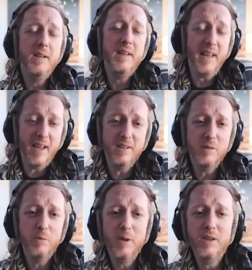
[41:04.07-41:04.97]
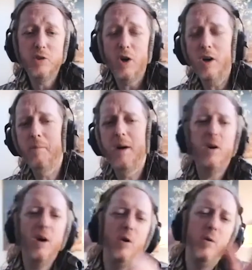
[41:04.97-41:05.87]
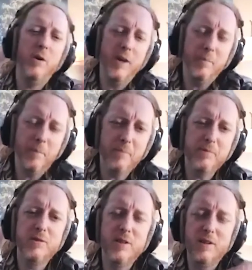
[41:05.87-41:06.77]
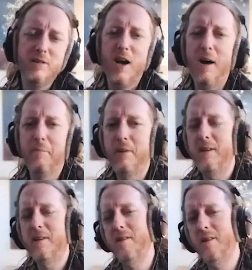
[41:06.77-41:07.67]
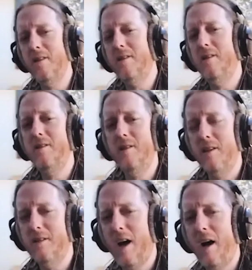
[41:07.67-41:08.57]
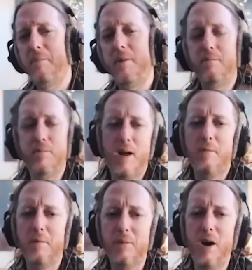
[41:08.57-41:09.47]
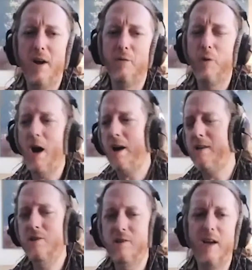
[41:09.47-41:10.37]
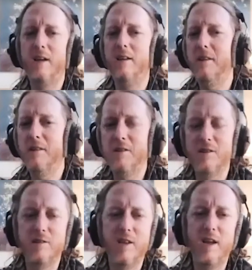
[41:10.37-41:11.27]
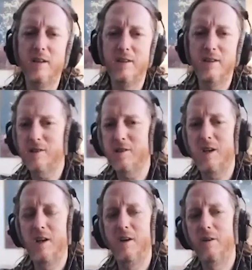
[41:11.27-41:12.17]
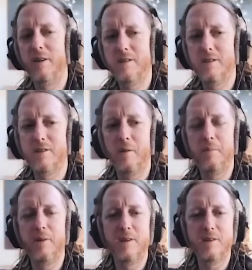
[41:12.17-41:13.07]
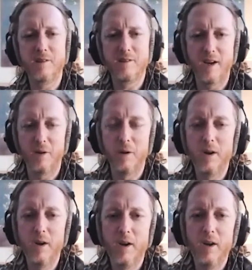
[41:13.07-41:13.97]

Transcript: But in the end, we could talk about, oh, well, hip hop's to the top, and this and this is to the top, and blah, blah, blah, and rock is dead, and this is dead, and this is here, and this is up, and this is down.